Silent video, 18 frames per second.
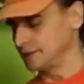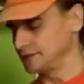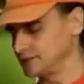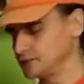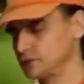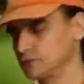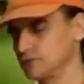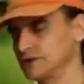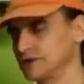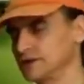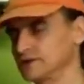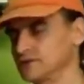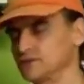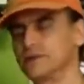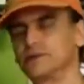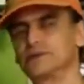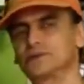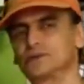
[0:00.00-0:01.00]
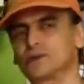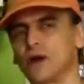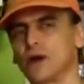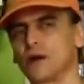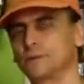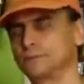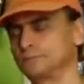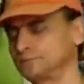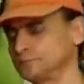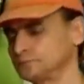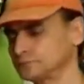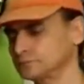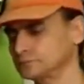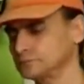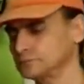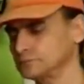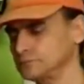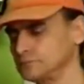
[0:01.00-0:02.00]
turmeric is very strong
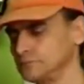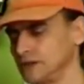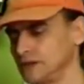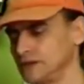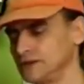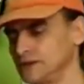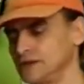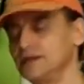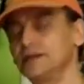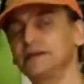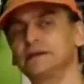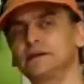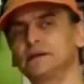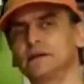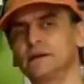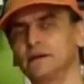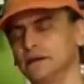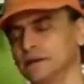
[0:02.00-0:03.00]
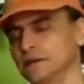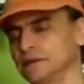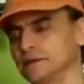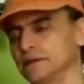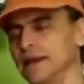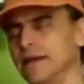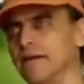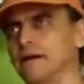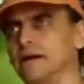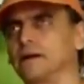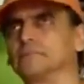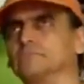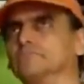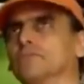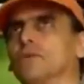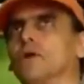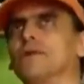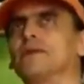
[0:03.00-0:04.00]
in healing. There are
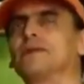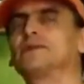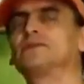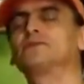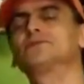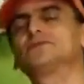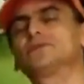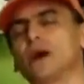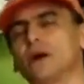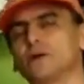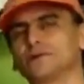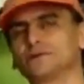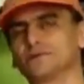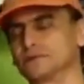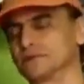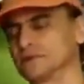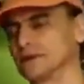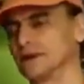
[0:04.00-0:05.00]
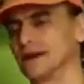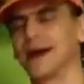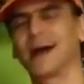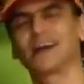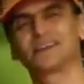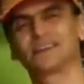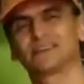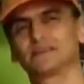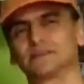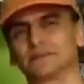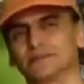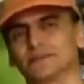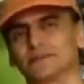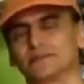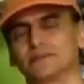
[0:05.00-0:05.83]
more than 2,000 articles,